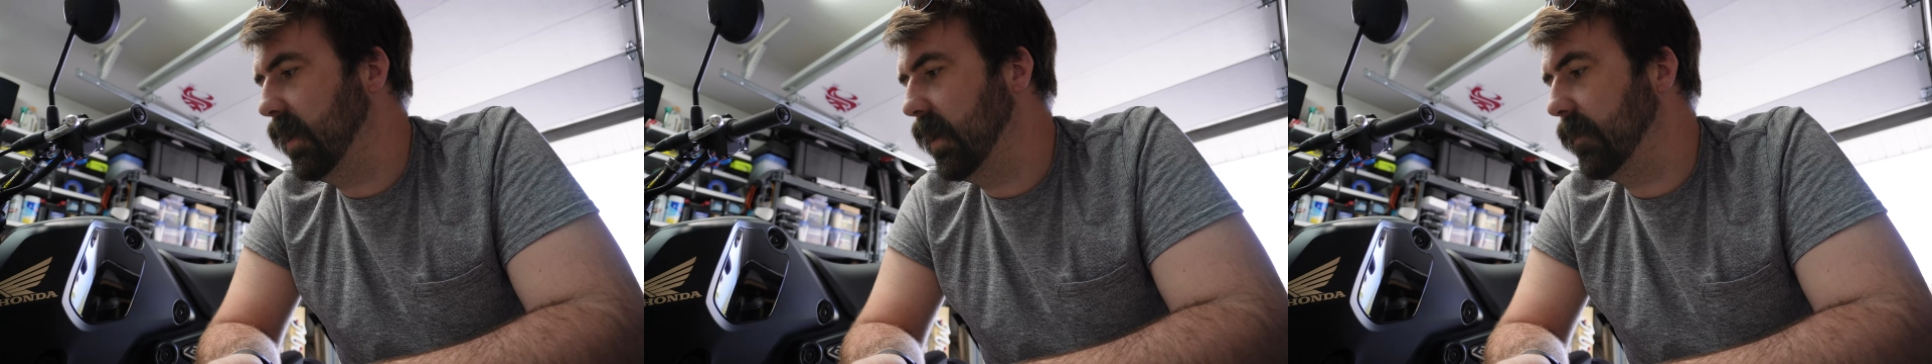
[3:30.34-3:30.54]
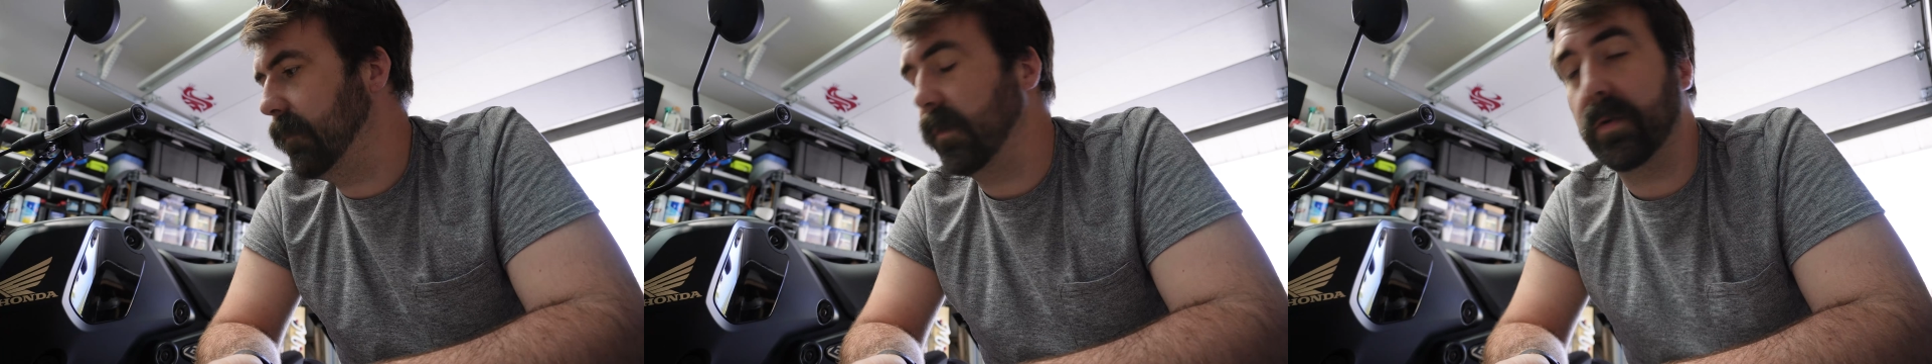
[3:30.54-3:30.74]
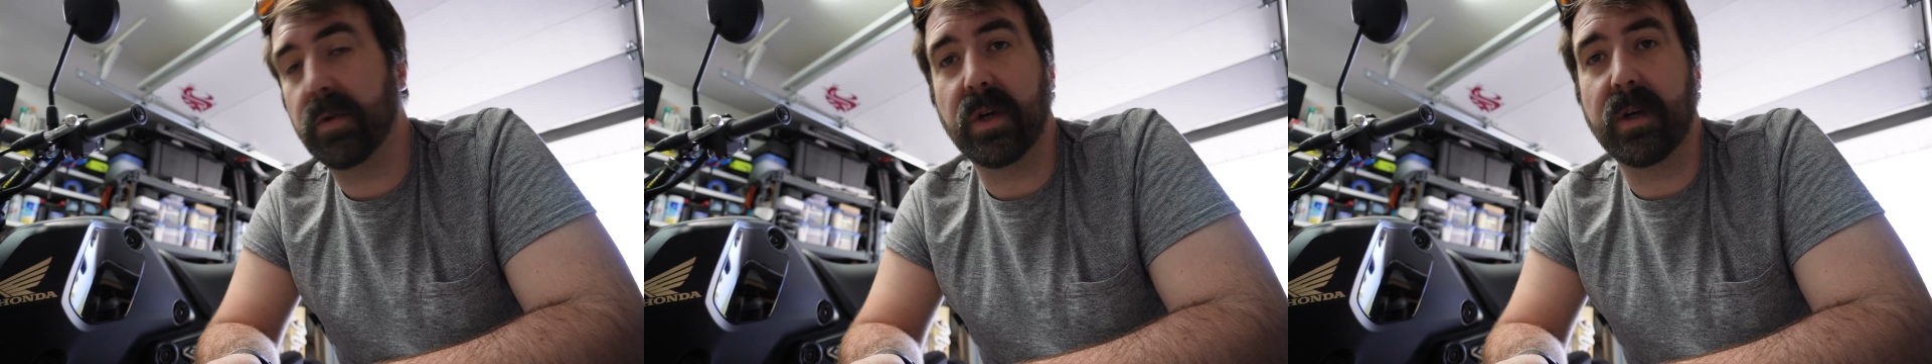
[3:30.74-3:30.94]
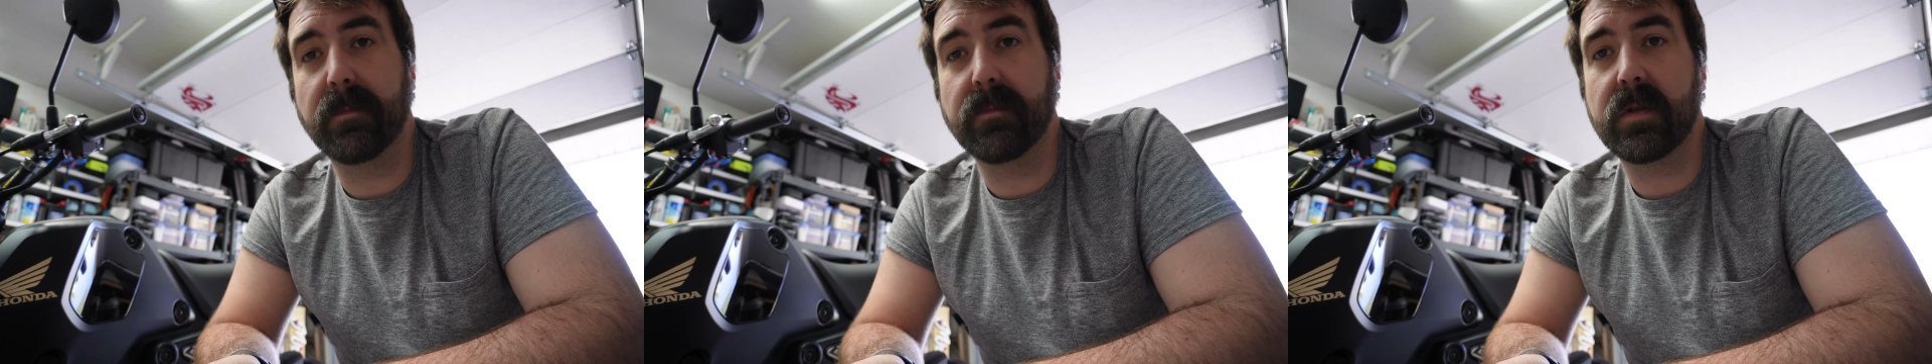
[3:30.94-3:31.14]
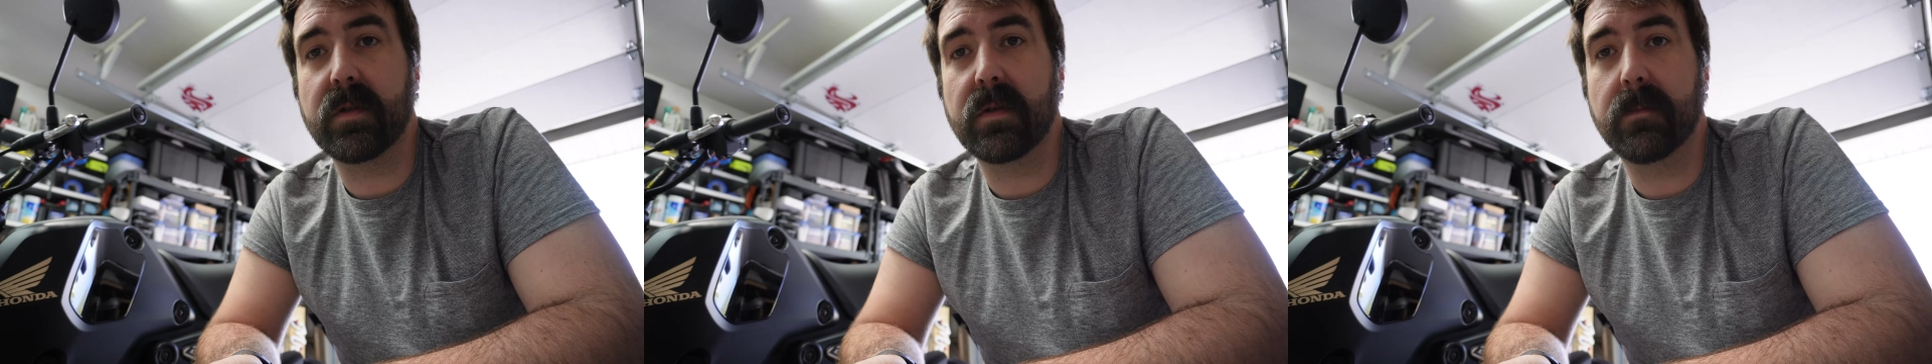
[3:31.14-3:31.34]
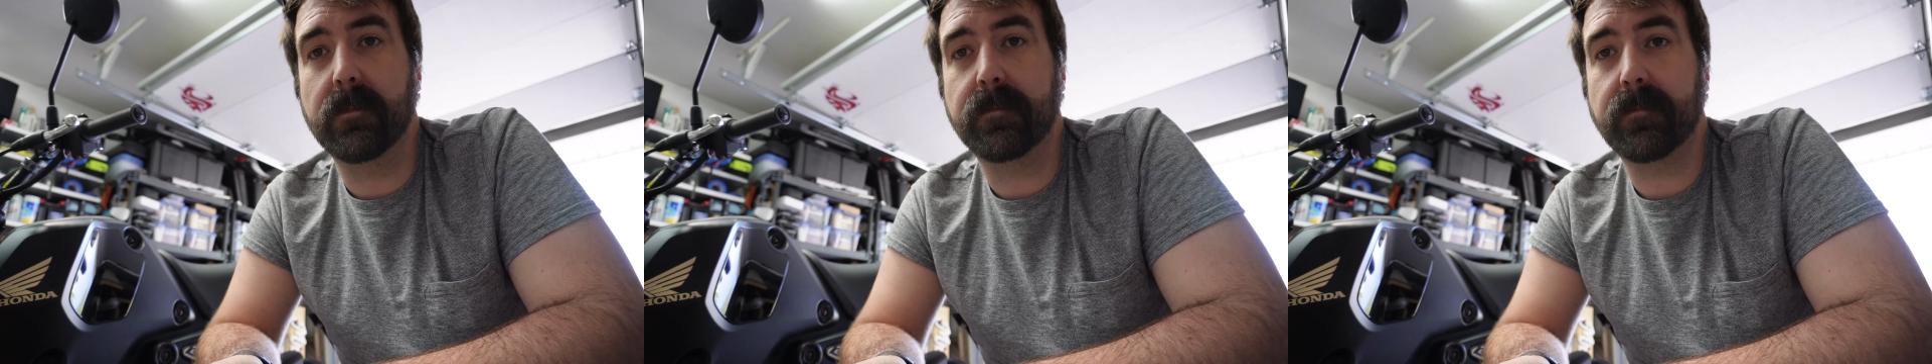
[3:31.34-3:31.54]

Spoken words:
fuel trims.